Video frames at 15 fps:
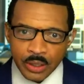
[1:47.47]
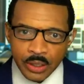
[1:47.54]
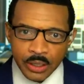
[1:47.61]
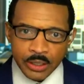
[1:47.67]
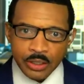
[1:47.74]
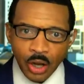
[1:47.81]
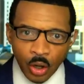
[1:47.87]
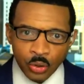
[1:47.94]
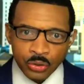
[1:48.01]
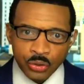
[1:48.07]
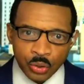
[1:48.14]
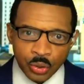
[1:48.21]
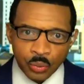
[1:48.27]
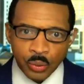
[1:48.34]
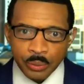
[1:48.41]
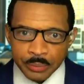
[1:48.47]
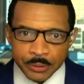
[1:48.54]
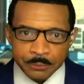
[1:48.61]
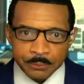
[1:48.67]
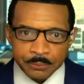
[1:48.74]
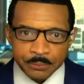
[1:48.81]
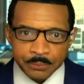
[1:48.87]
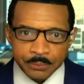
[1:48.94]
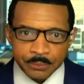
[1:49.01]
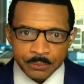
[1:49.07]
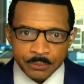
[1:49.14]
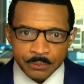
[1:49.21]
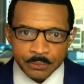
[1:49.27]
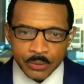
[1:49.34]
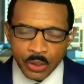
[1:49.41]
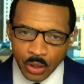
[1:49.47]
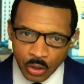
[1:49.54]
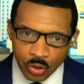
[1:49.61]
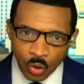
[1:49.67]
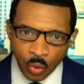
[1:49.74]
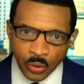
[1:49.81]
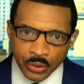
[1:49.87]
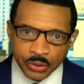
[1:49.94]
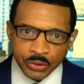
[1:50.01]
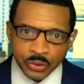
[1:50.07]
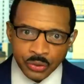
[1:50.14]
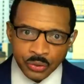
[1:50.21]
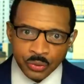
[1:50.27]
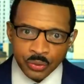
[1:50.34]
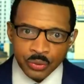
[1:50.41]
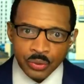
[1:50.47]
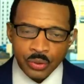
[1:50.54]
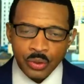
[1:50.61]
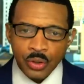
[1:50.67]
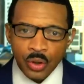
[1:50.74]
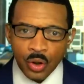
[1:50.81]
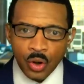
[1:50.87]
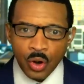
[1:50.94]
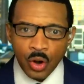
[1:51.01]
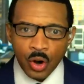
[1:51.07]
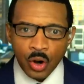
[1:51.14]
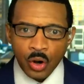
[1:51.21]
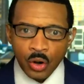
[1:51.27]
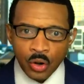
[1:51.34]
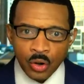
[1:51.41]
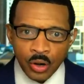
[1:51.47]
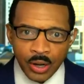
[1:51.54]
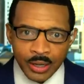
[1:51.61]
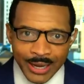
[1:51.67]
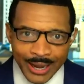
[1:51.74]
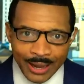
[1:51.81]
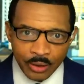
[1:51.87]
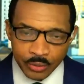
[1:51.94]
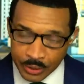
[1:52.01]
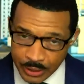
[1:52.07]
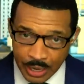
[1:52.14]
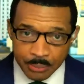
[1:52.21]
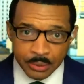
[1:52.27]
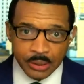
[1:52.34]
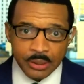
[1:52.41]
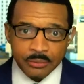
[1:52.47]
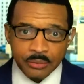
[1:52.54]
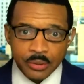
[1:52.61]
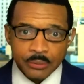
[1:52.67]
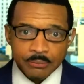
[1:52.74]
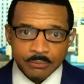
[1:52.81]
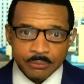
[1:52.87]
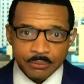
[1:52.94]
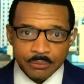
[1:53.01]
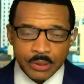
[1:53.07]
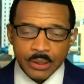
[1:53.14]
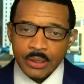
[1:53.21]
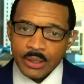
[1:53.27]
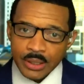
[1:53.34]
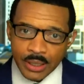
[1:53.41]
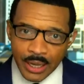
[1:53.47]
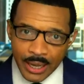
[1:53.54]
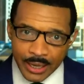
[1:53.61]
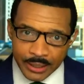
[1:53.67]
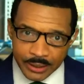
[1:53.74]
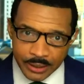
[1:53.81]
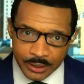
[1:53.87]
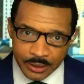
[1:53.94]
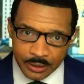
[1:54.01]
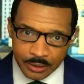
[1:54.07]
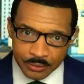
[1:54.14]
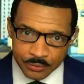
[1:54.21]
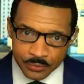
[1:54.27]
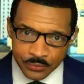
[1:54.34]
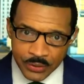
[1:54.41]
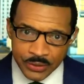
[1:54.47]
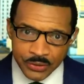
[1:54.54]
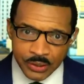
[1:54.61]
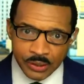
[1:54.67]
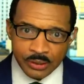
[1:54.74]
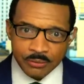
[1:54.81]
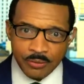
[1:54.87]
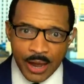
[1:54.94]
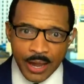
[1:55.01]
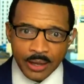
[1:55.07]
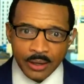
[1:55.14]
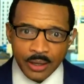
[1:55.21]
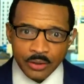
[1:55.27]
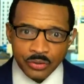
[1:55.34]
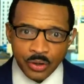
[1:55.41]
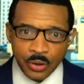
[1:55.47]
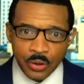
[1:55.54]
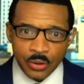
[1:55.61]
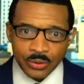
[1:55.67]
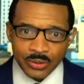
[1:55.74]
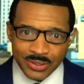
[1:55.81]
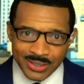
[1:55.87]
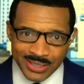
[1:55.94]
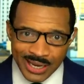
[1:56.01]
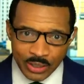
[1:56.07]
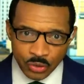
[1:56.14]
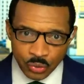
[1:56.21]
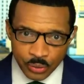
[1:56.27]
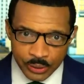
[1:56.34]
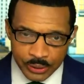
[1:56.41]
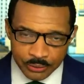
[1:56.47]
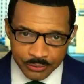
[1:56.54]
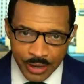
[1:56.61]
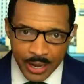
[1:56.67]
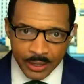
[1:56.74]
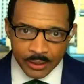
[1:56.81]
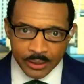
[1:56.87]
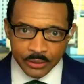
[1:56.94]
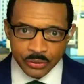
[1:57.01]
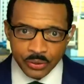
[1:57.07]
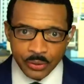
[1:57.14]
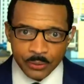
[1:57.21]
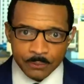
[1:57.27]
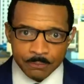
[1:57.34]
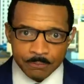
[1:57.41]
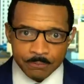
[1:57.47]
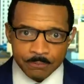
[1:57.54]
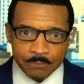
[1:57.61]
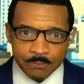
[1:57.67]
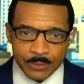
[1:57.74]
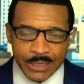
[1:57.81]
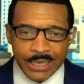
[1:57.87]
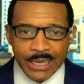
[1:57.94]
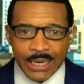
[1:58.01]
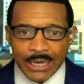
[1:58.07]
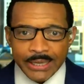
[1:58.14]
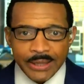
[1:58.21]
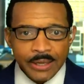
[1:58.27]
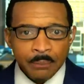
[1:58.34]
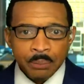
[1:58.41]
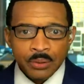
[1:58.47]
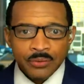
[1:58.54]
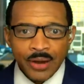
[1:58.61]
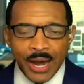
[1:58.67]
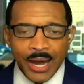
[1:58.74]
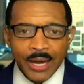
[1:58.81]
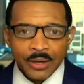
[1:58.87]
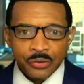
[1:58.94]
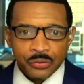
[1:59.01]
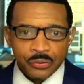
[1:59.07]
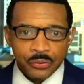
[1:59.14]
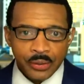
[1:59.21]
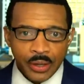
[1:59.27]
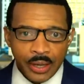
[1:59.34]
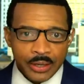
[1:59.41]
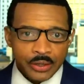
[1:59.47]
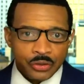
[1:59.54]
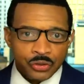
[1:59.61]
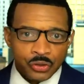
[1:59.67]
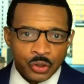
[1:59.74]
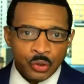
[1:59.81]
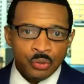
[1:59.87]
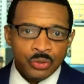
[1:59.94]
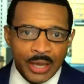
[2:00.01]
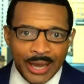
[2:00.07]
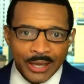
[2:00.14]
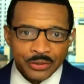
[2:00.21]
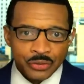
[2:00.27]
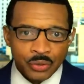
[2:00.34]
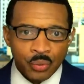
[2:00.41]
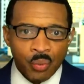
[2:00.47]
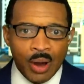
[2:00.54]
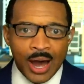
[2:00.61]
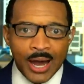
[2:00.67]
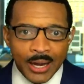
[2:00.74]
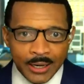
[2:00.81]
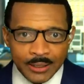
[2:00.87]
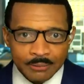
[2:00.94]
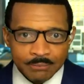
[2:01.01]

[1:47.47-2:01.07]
He goes to a woman, according to her account, and I believe her, and he physically violates her, sexually violates her, and then provides an excuse as to why.